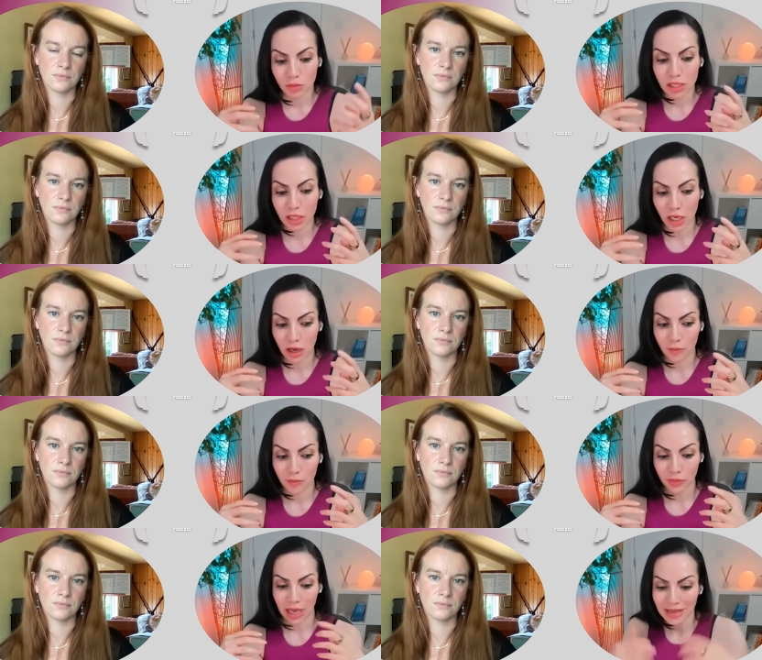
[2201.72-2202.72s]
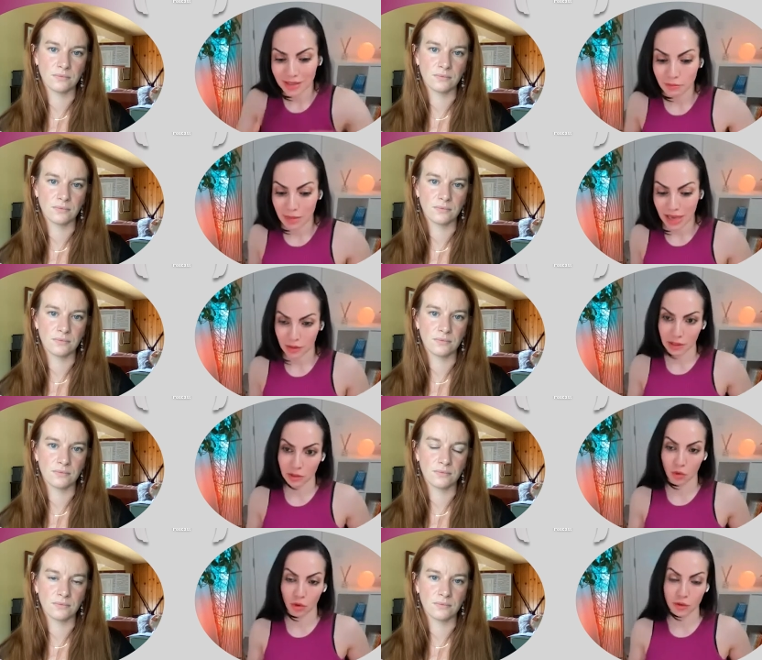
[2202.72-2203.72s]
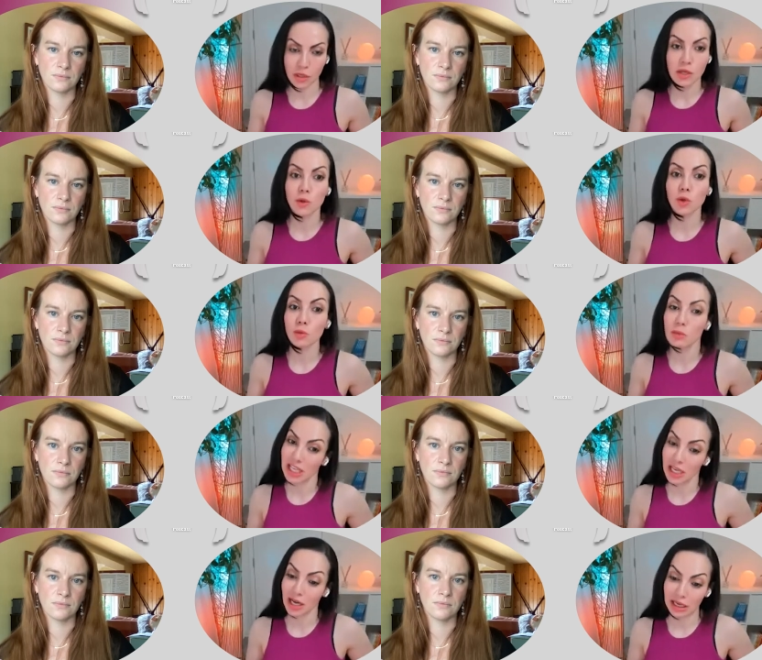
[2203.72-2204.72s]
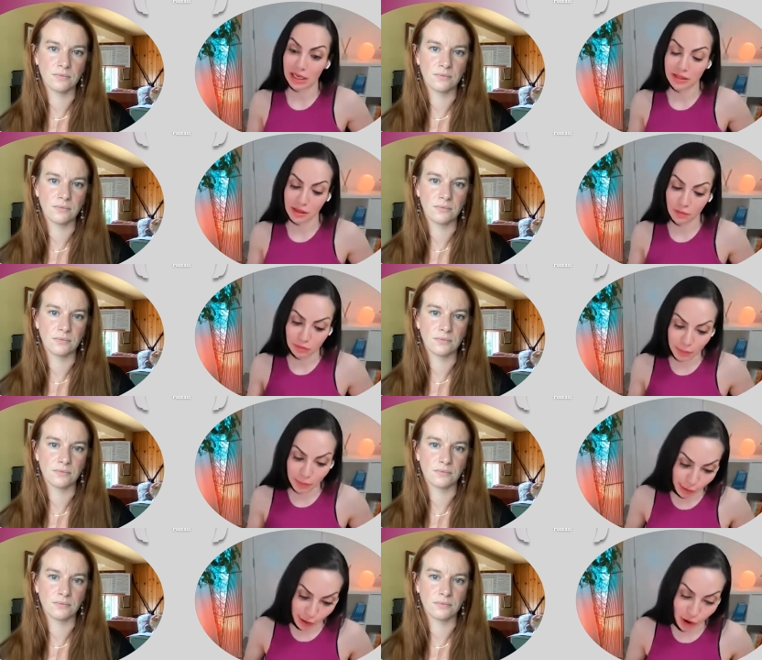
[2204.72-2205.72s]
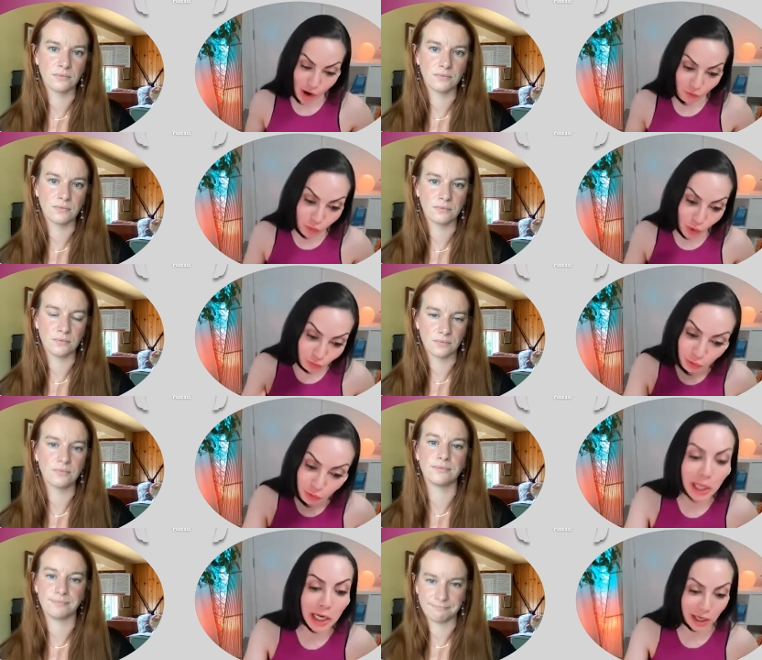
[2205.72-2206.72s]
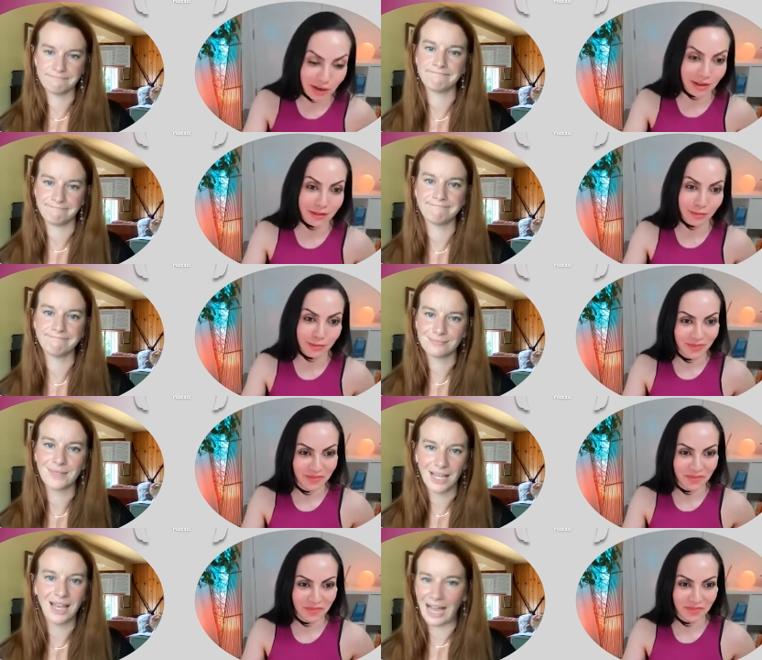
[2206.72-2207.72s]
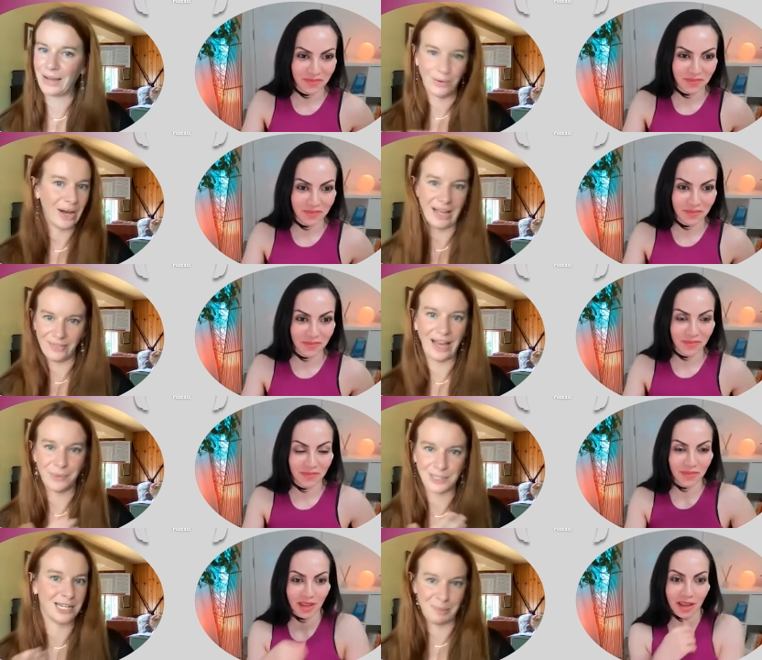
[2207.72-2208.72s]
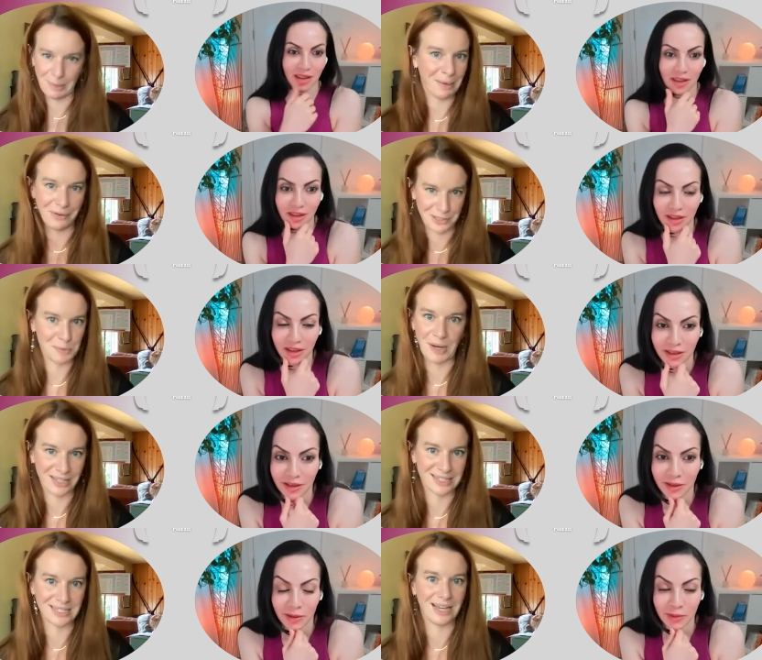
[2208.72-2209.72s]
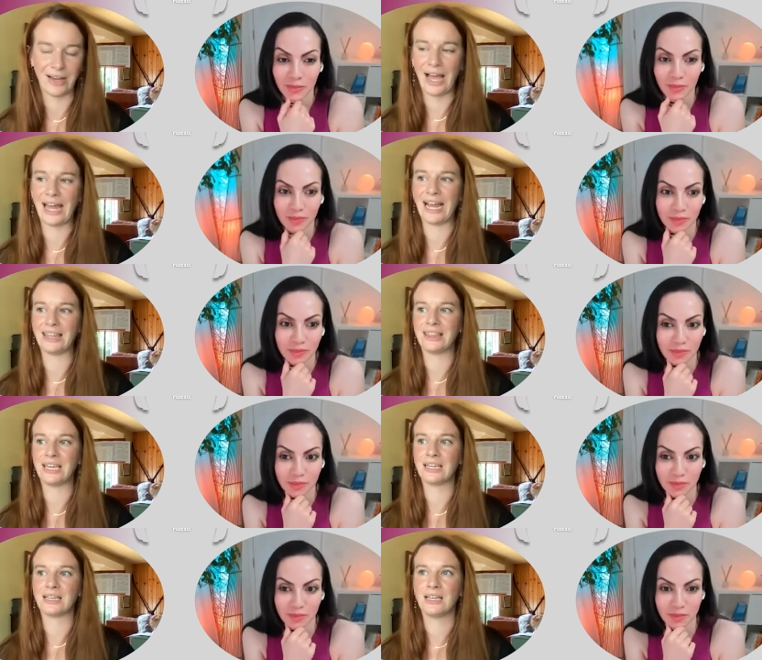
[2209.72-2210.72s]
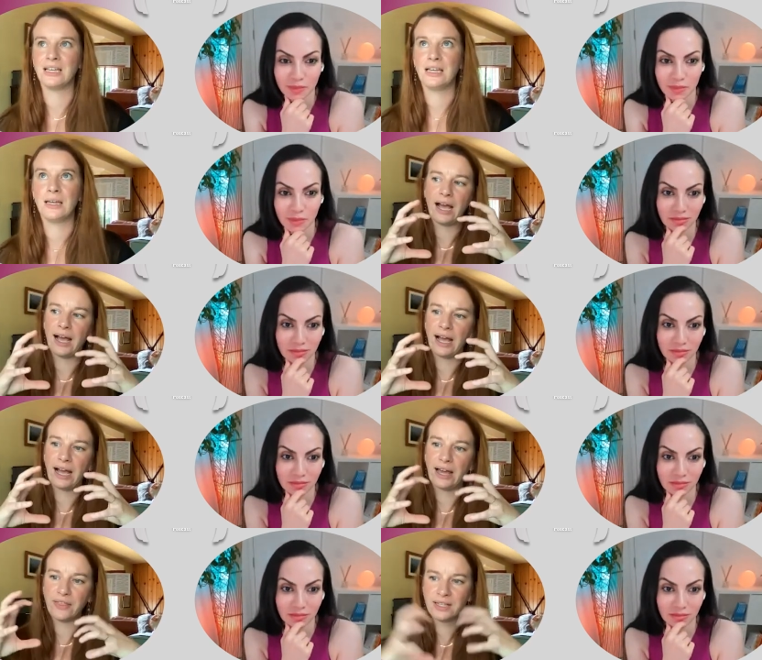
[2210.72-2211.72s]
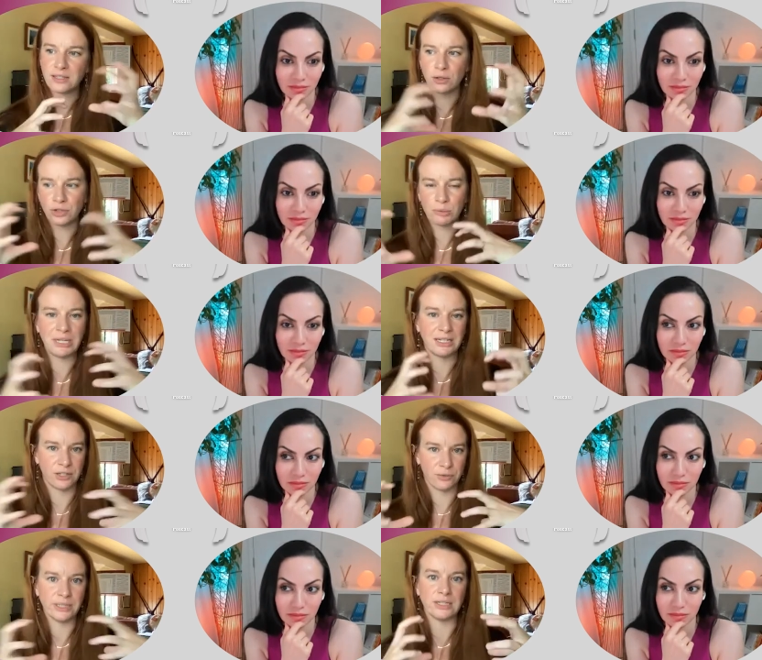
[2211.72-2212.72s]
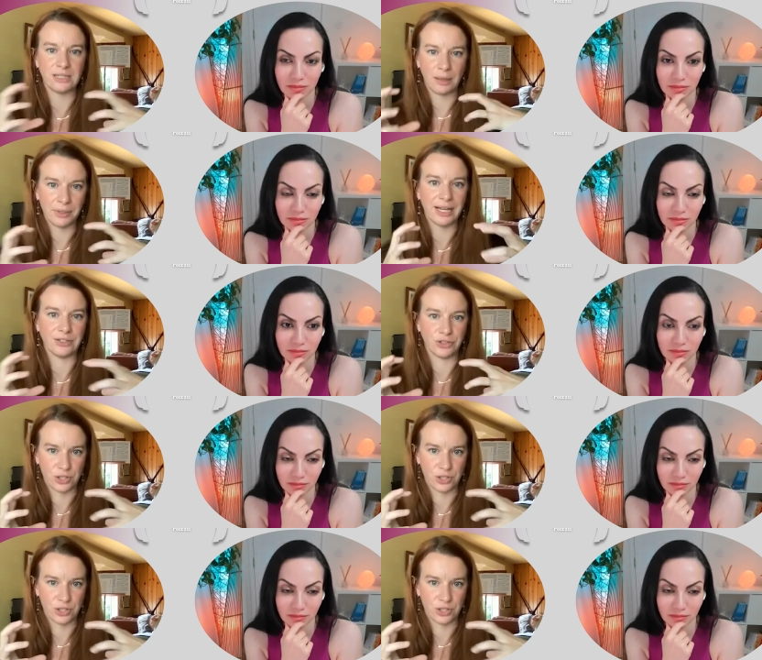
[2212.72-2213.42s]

Speaker 1: media hasn't made things worse. Social media is a mirror of what we really are.
Speaker 2: That was going to be my response. And I think social media is a real double-edged